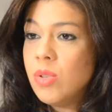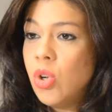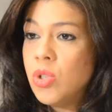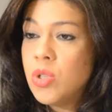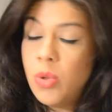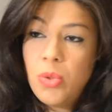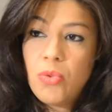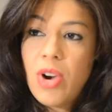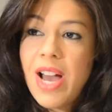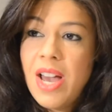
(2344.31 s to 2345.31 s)
also
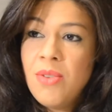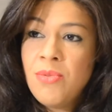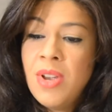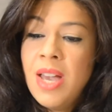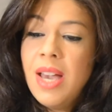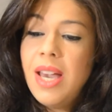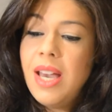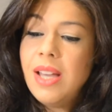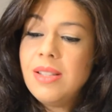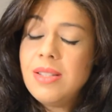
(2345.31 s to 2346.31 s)
thrive,
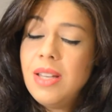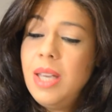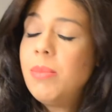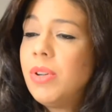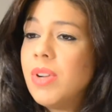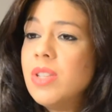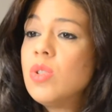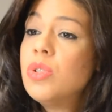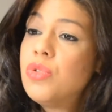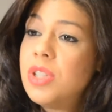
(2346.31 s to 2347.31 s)
and immigrants
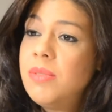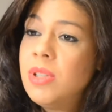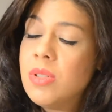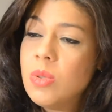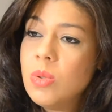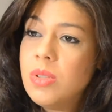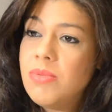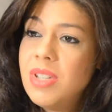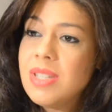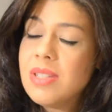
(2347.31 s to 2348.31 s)
contribute to the
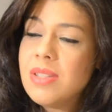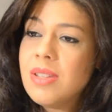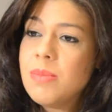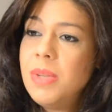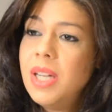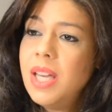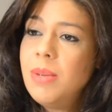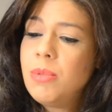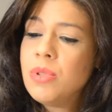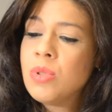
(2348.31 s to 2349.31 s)
businesses being
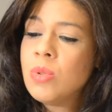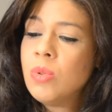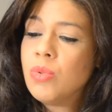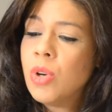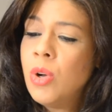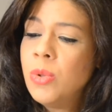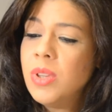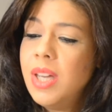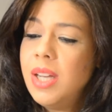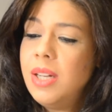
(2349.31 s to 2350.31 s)
able to grow
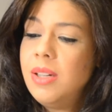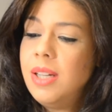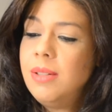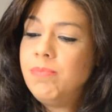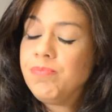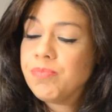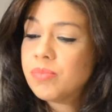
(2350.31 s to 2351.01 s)
and